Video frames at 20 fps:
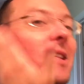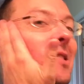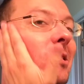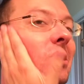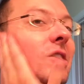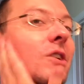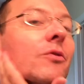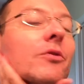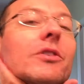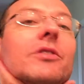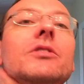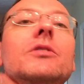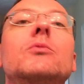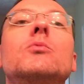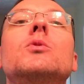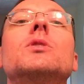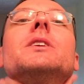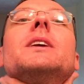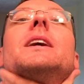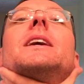is different than
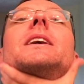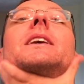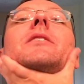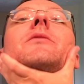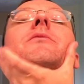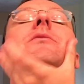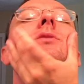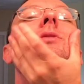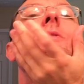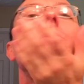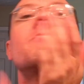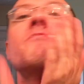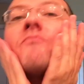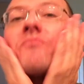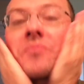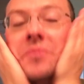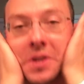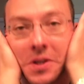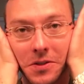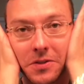what I have
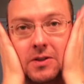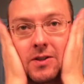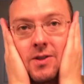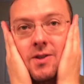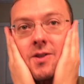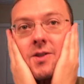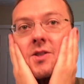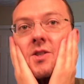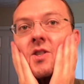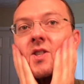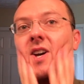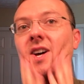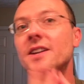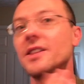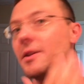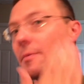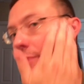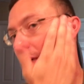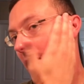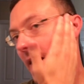said in
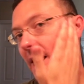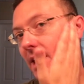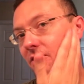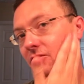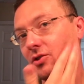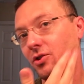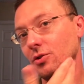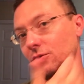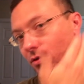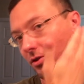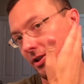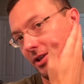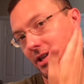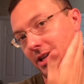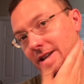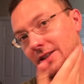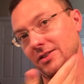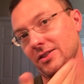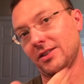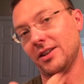the past. Usually
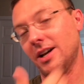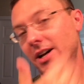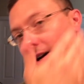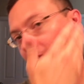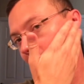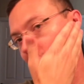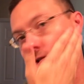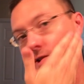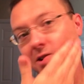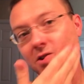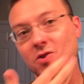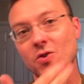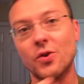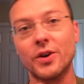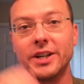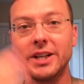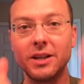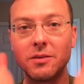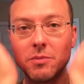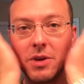it's
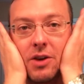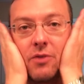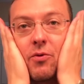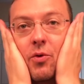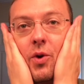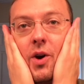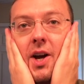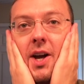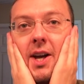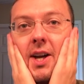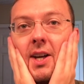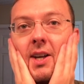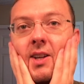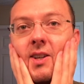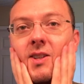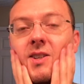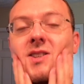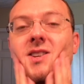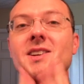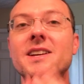joining me for a
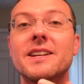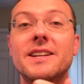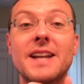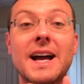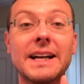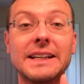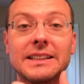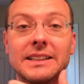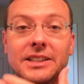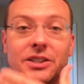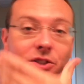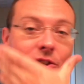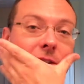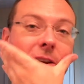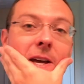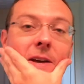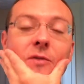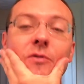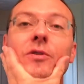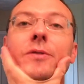nightly
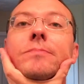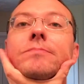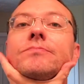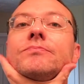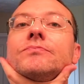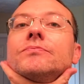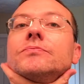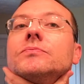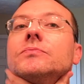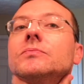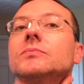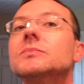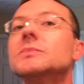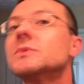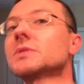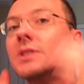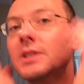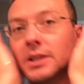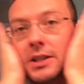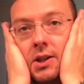shave.
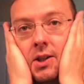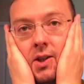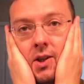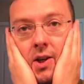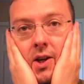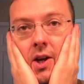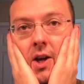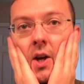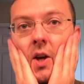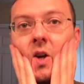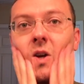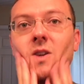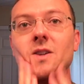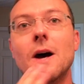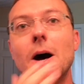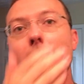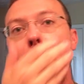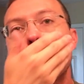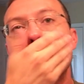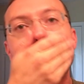And
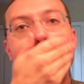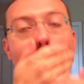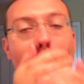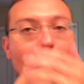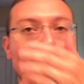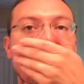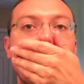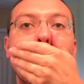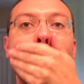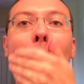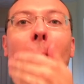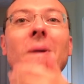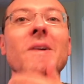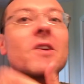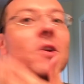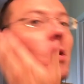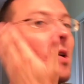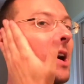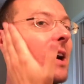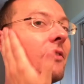I
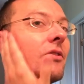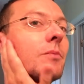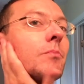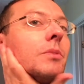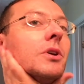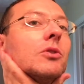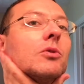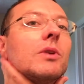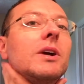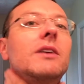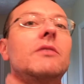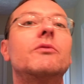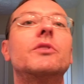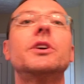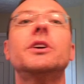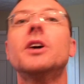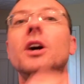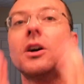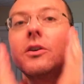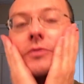know I haven't been around
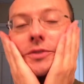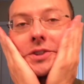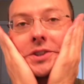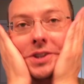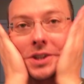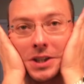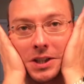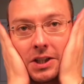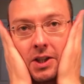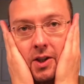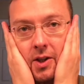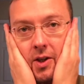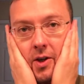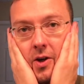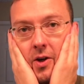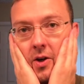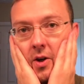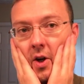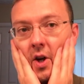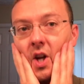very often,
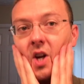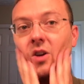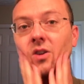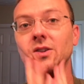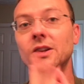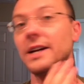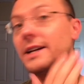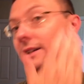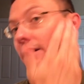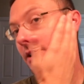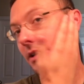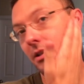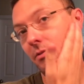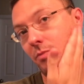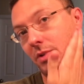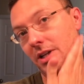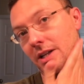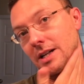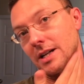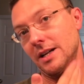or here lately. I've
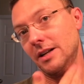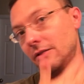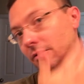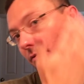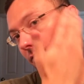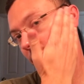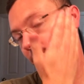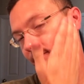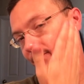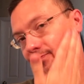been kind of